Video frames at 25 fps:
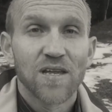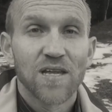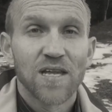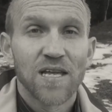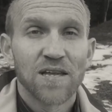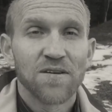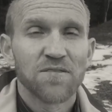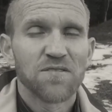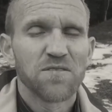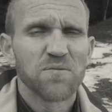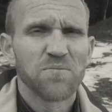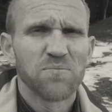
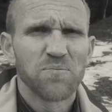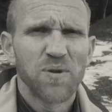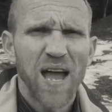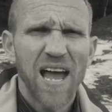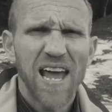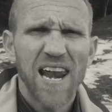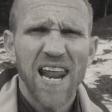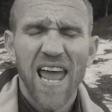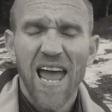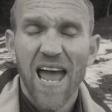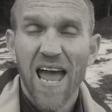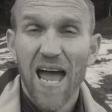Even
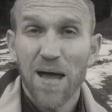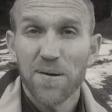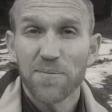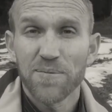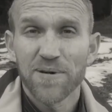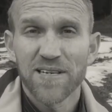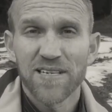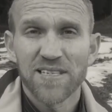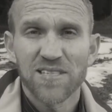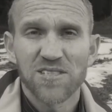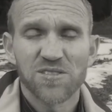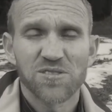bad
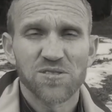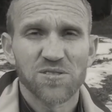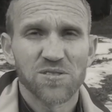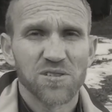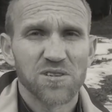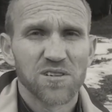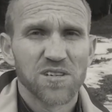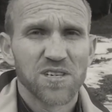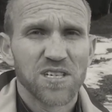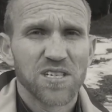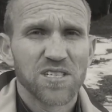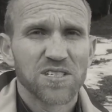habits
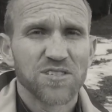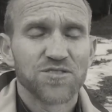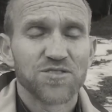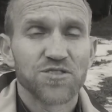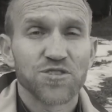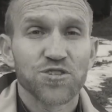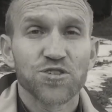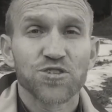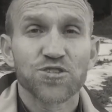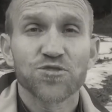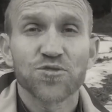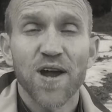or
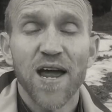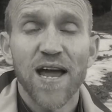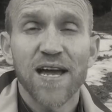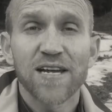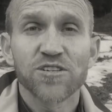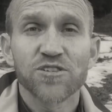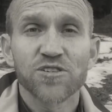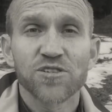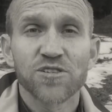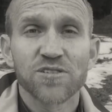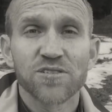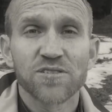
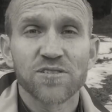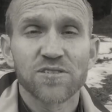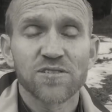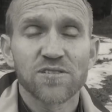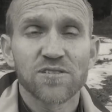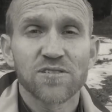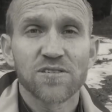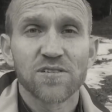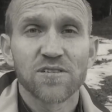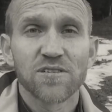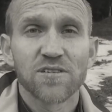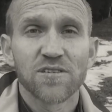
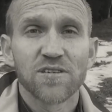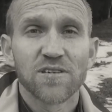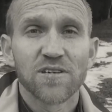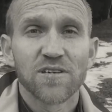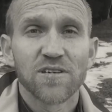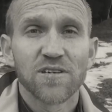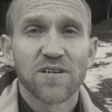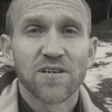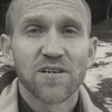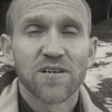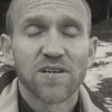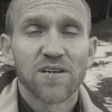distractions
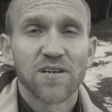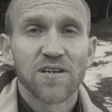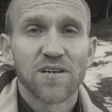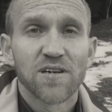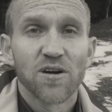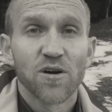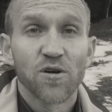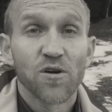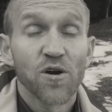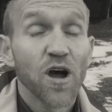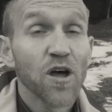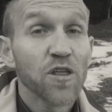
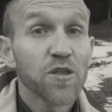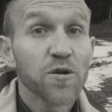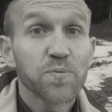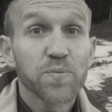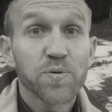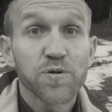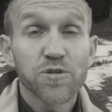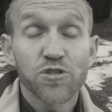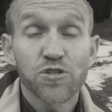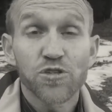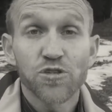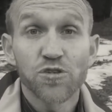or other
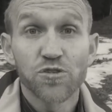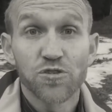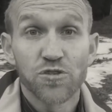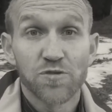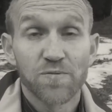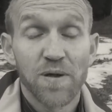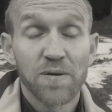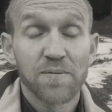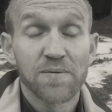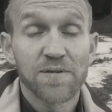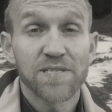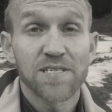
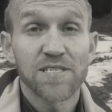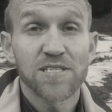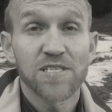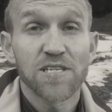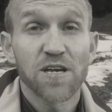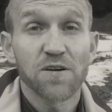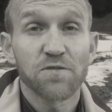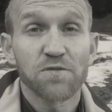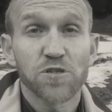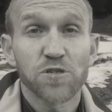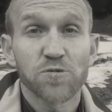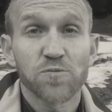pursuits. Maybe it's a
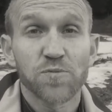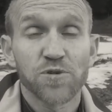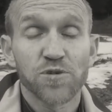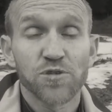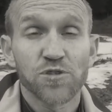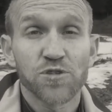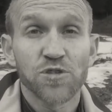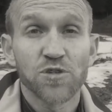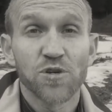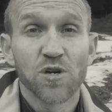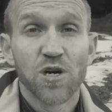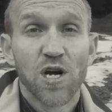selfish
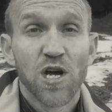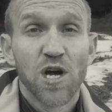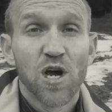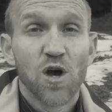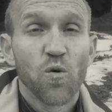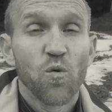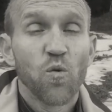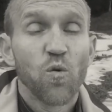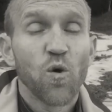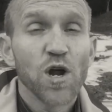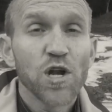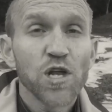pursuit.
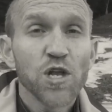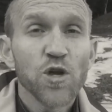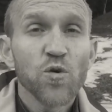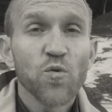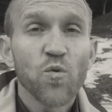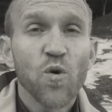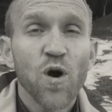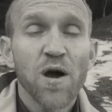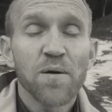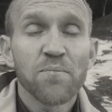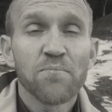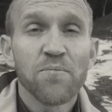What do you
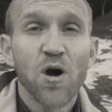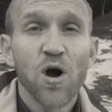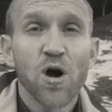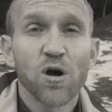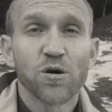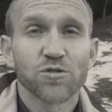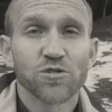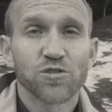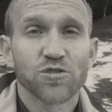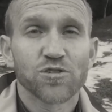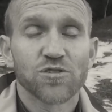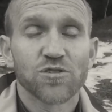want
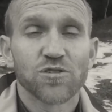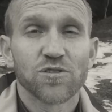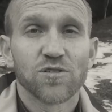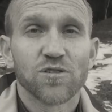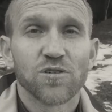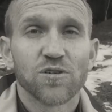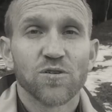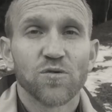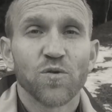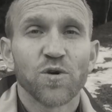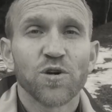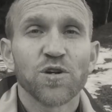most?
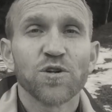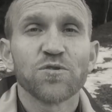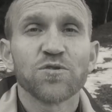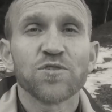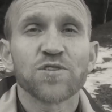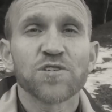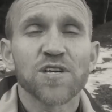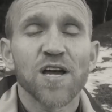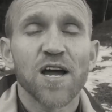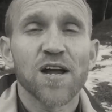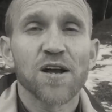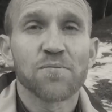What do you
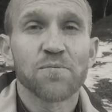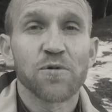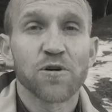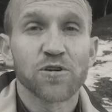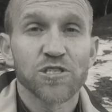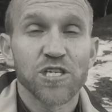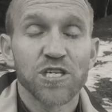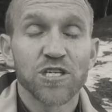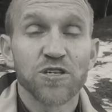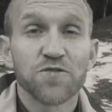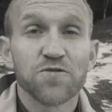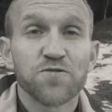desire
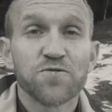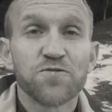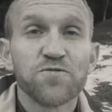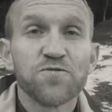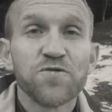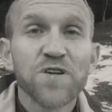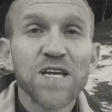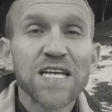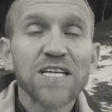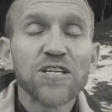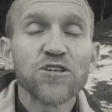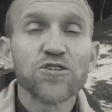most? And you
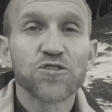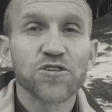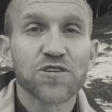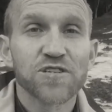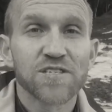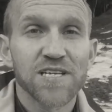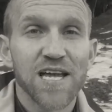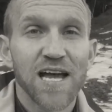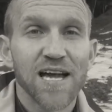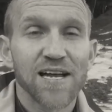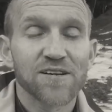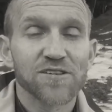feed your
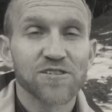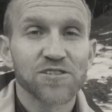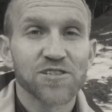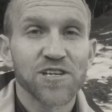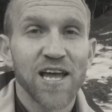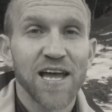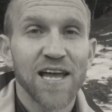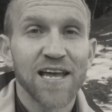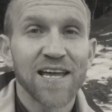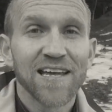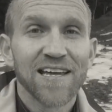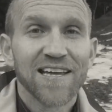desires,
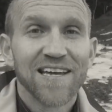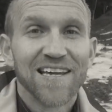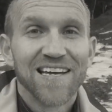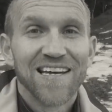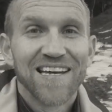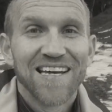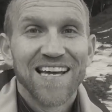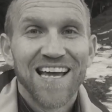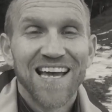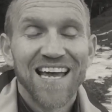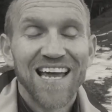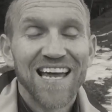okay?
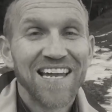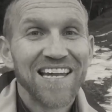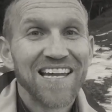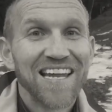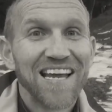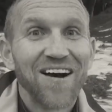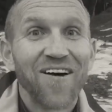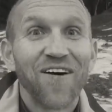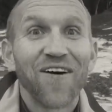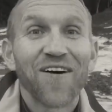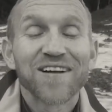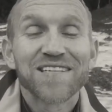And
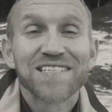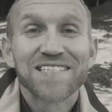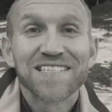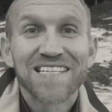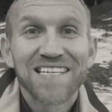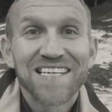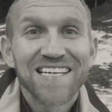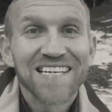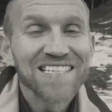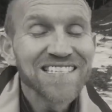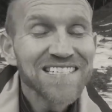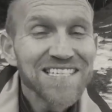oh,
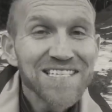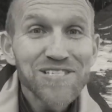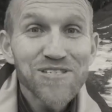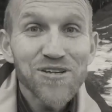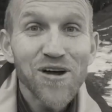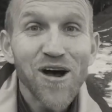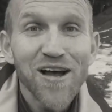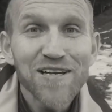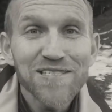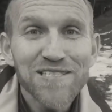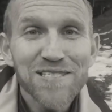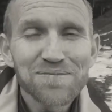isn't this
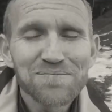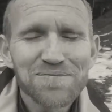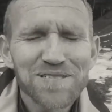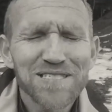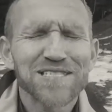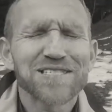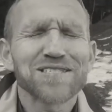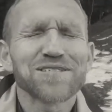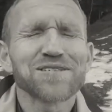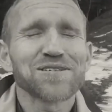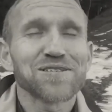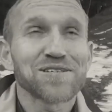awesome?
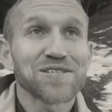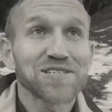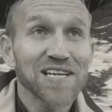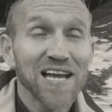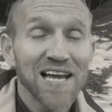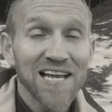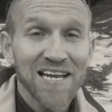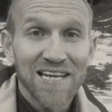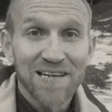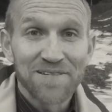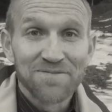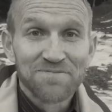It's so
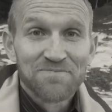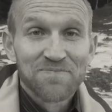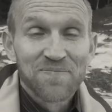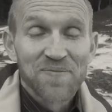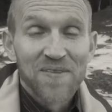exciting.